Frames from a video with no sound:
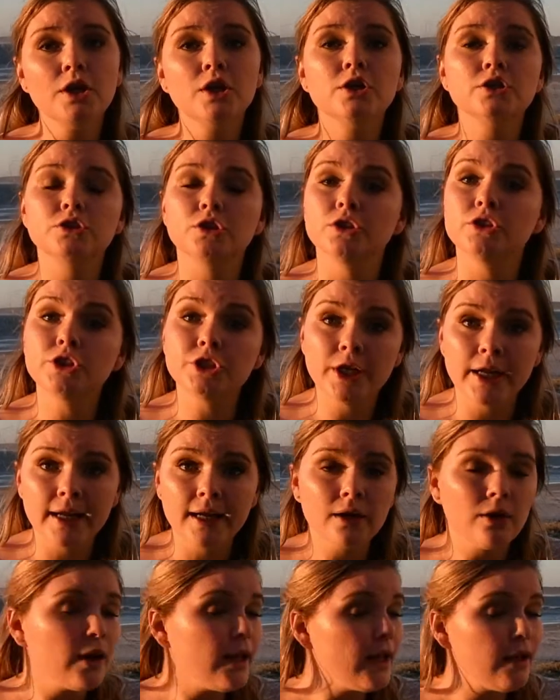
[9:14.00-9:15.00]
So check
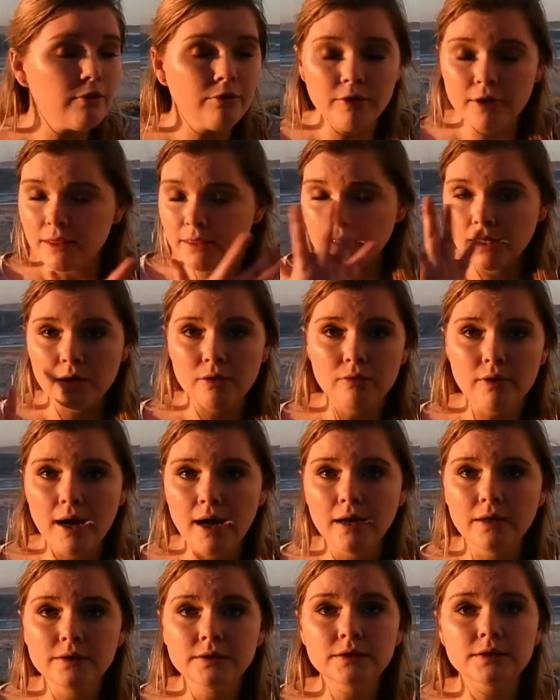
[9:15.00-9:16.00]
everything
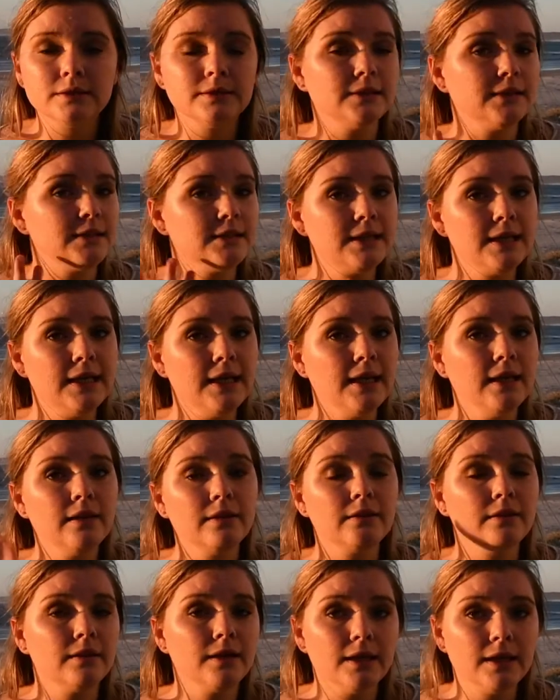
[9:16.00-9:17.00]
around: teeth,
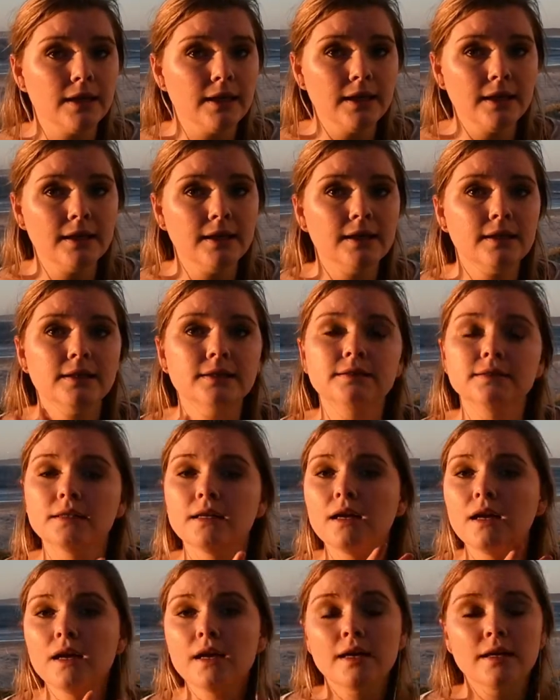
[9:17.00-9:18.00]
ears,
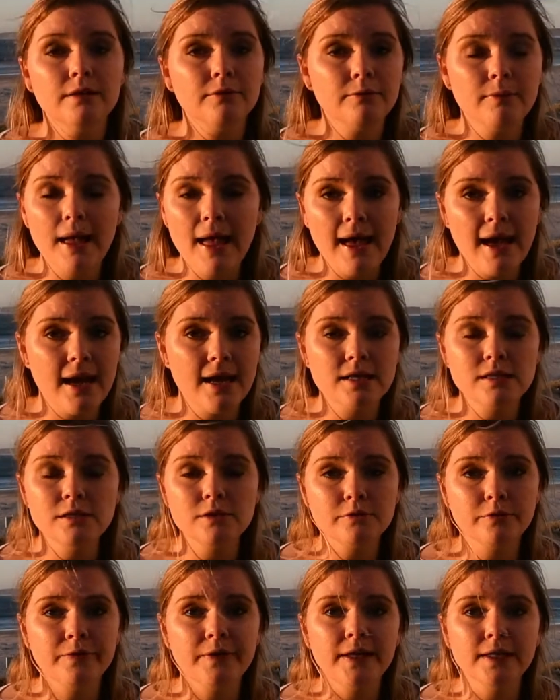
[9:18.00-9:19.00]
hands,
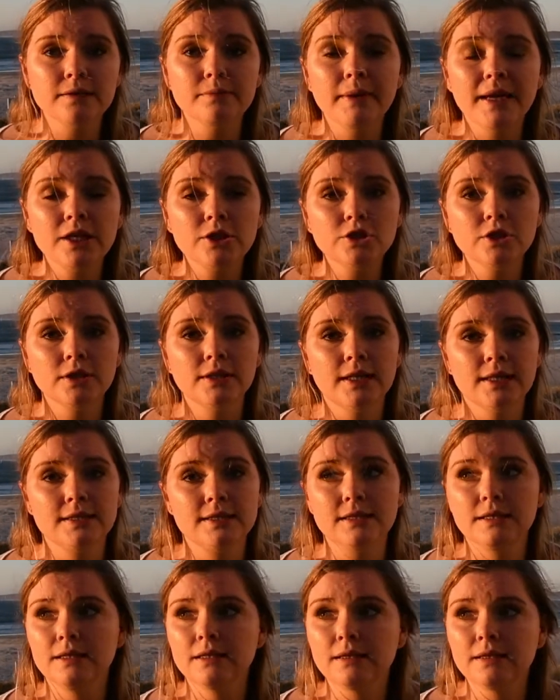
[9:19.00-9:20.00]
feet. Make sure that
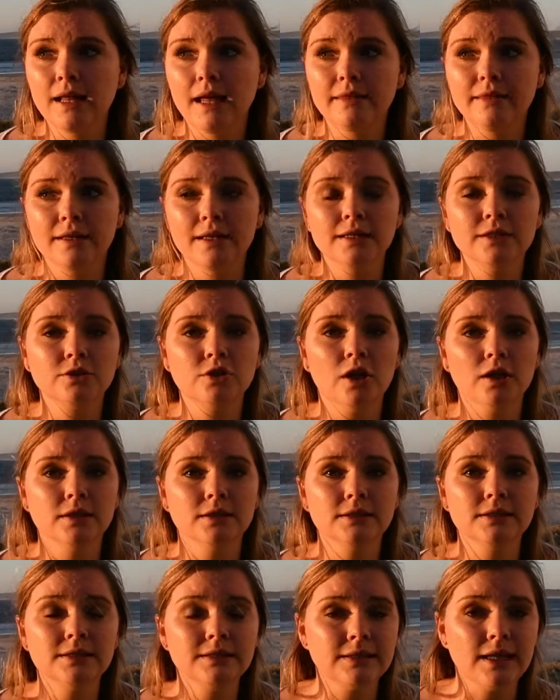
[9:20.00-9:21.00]
nothing has
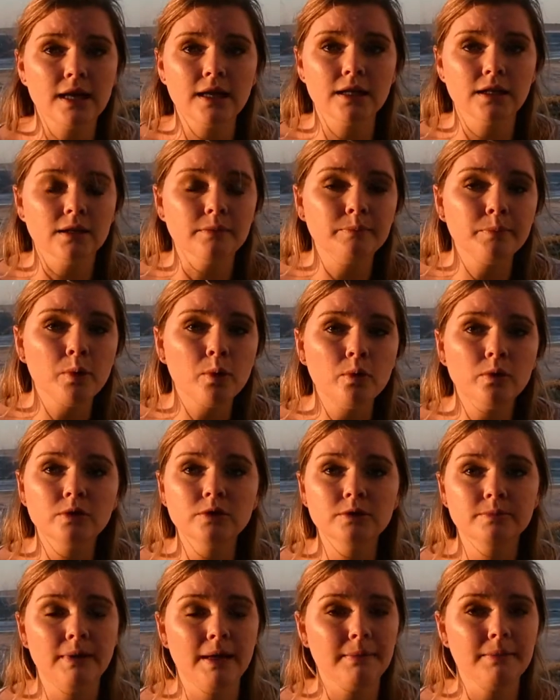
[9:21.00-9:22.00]
gotten stuck in the
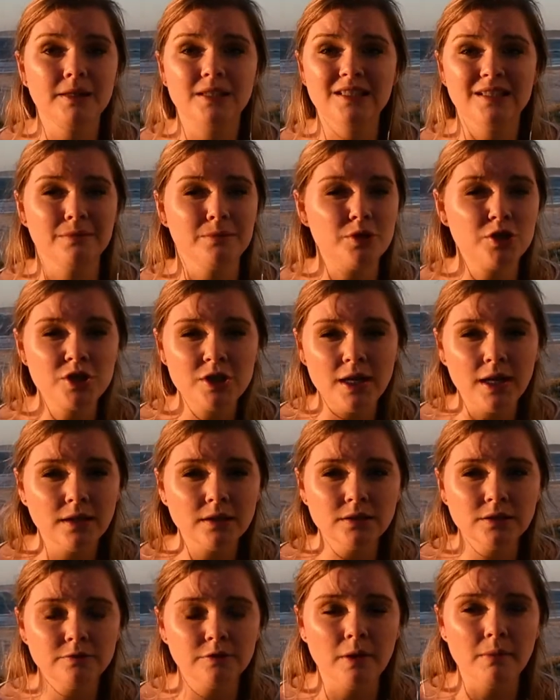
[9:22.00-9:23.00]
paws, maybe some
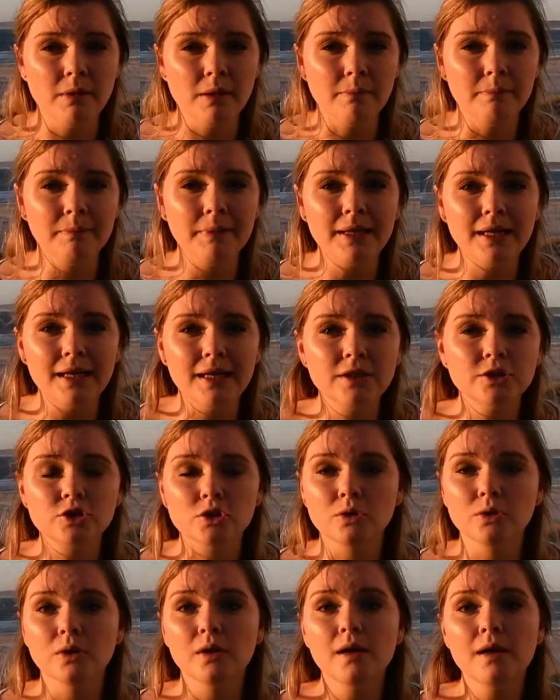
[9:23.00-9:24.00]
shells from the beach,
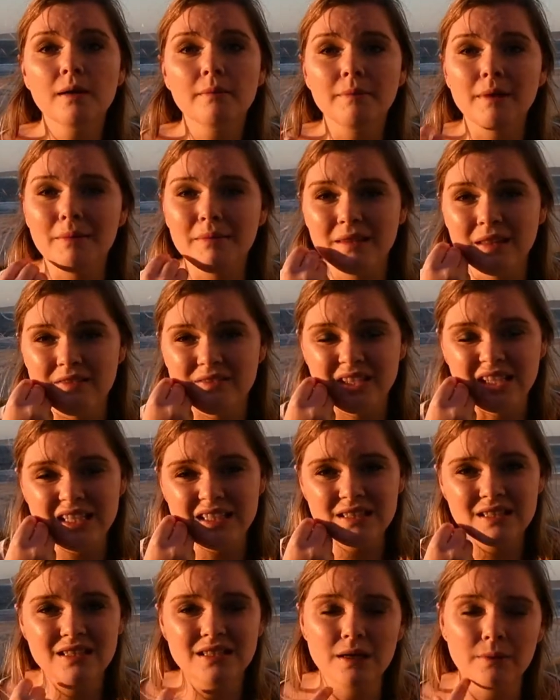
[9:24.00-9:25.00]
or maybe they've
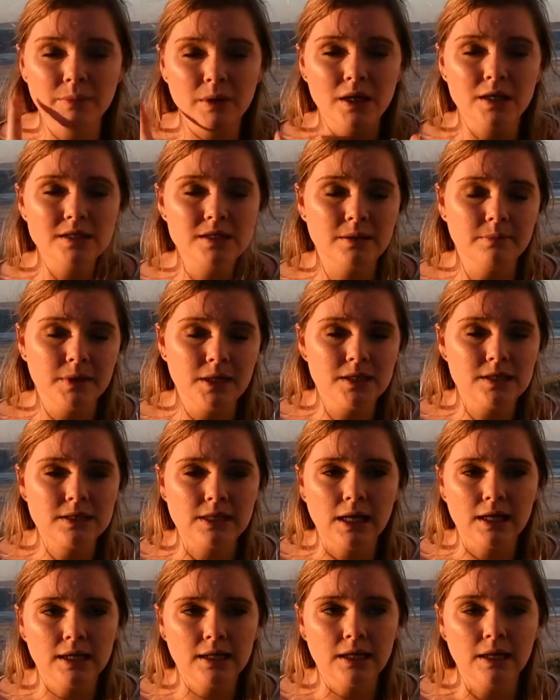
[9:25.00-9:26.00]
eaten something and something
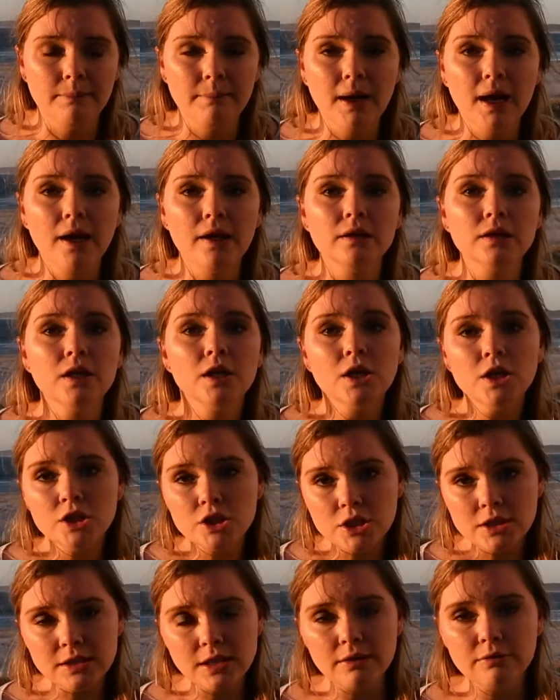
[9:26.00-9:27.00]
stuck in their mouth.
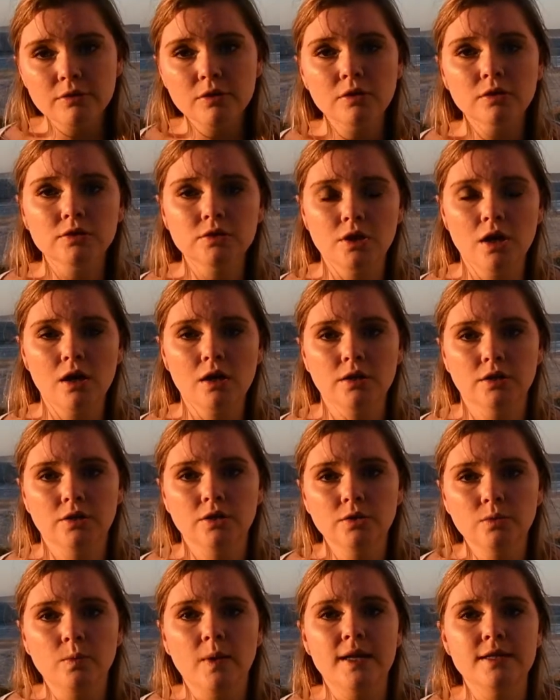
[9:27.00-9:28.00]
Just give your dog a
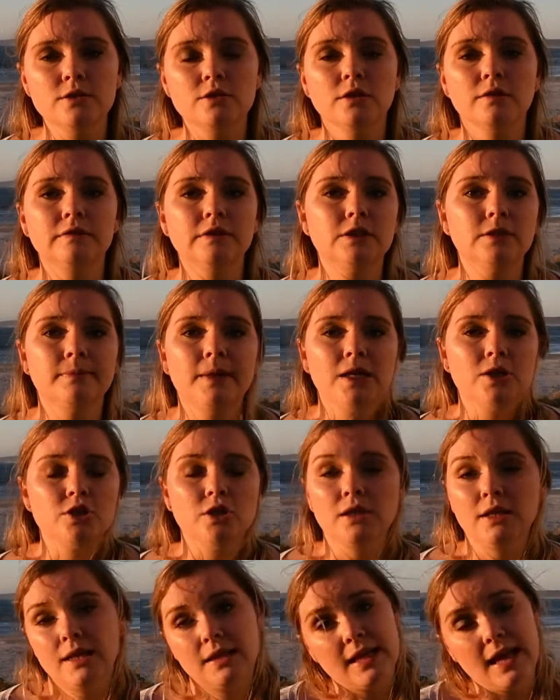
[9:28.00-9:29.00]
good once over to make
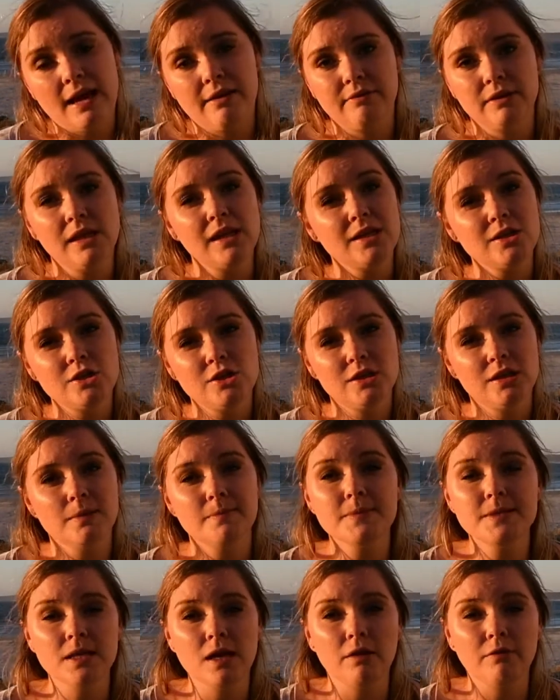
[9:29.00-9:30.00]
sure that they haven't injured
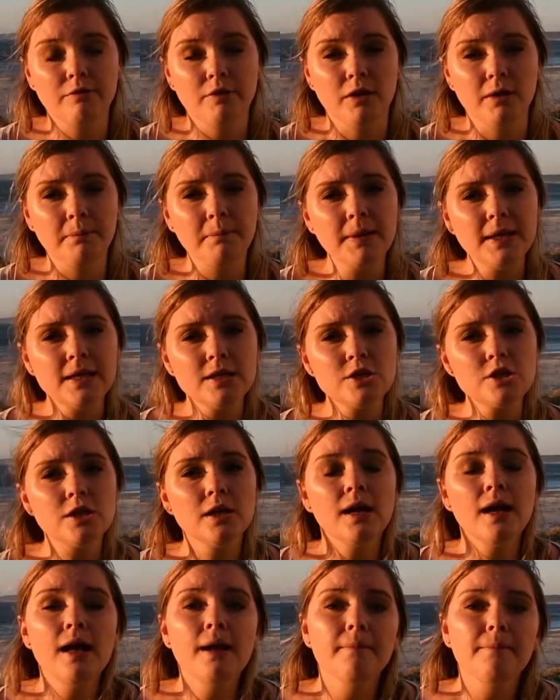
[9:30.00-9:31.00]
themselves on the beach.
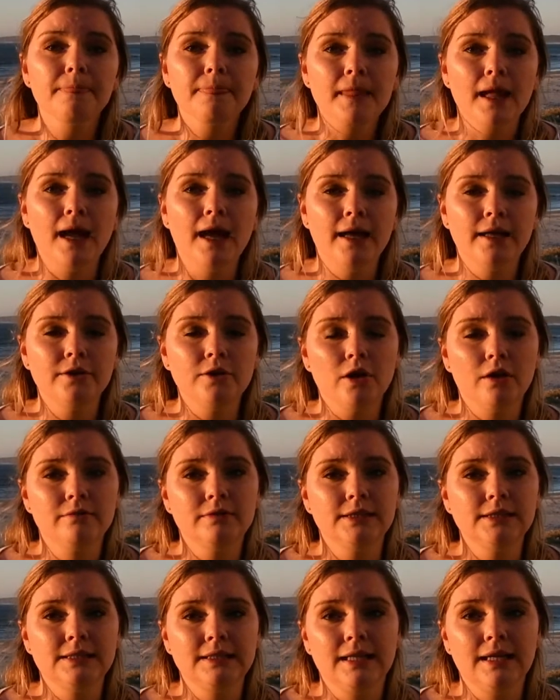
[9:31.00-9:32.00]
And
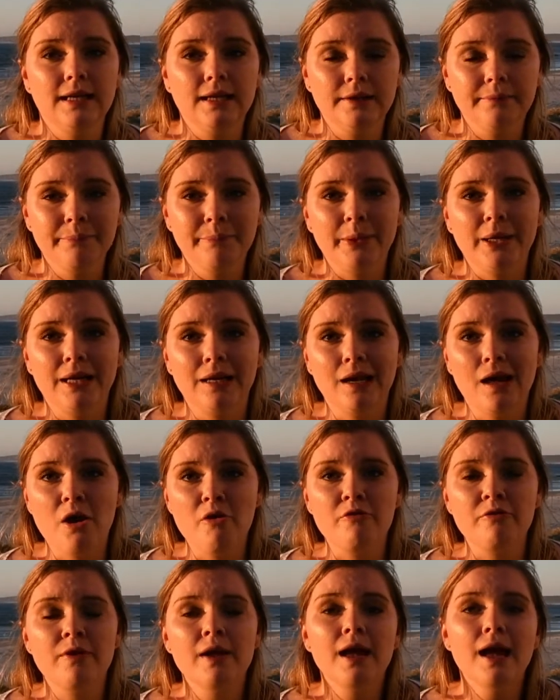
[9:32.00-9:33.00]
obviously a big
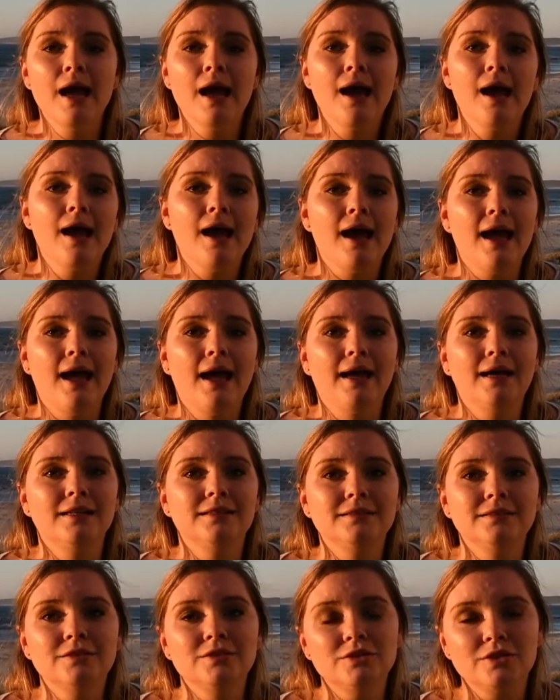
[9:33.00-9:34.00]
love,
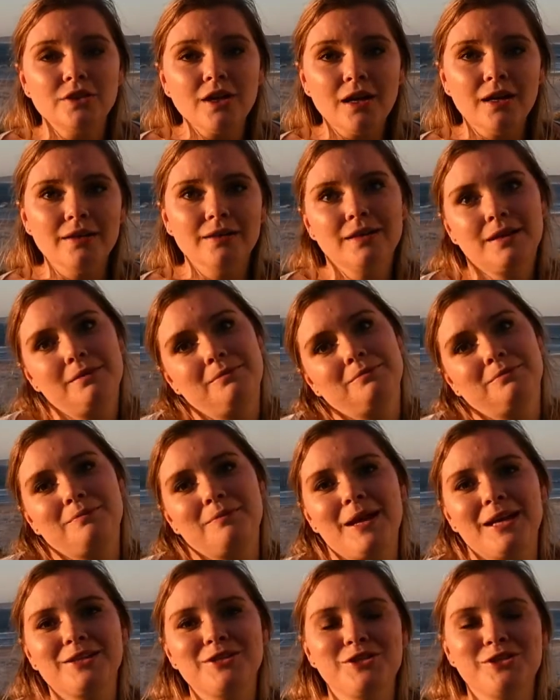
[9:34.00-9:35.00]
and yeah, then
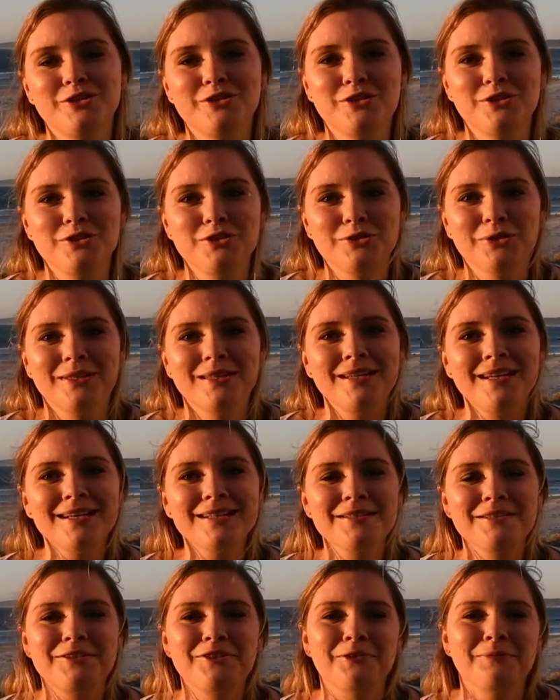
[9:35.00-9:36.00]
make sure to enjoy the
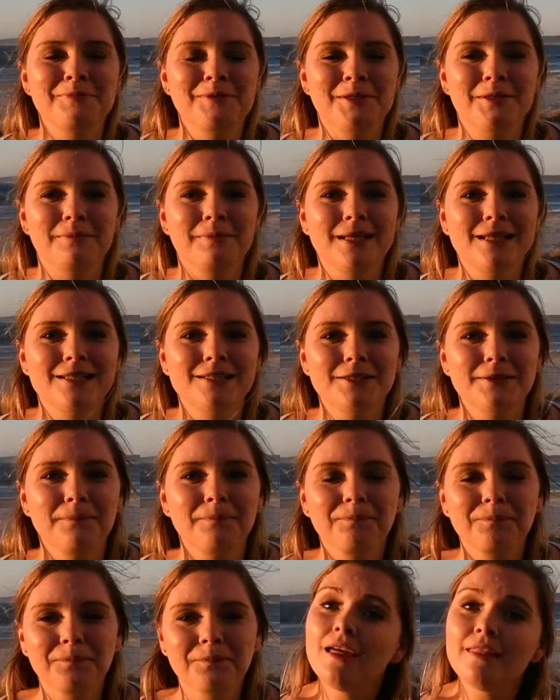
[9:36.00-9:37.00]
next trip to the beach.
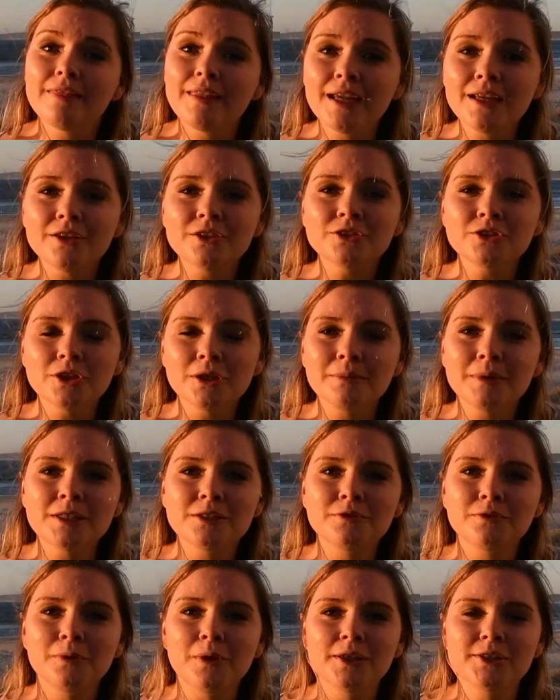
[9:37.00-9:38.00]
Thank you so much
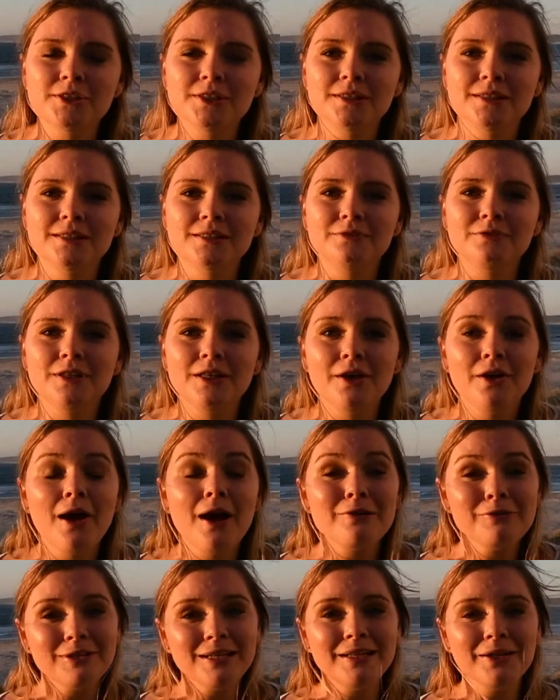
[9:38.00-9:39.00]
for watching this video.
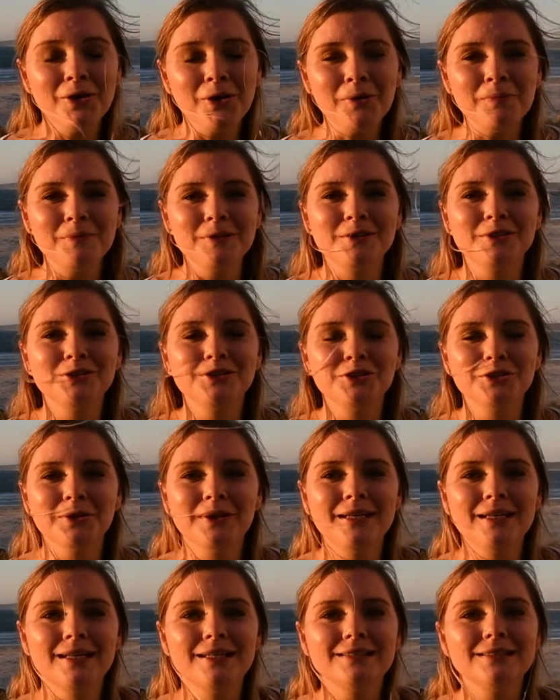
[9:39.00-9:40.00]
I really hope you
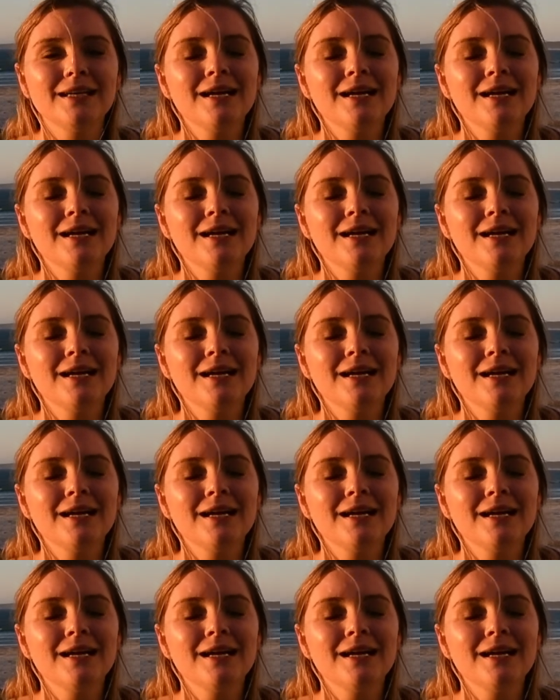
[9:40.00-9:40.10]
enjoyed it.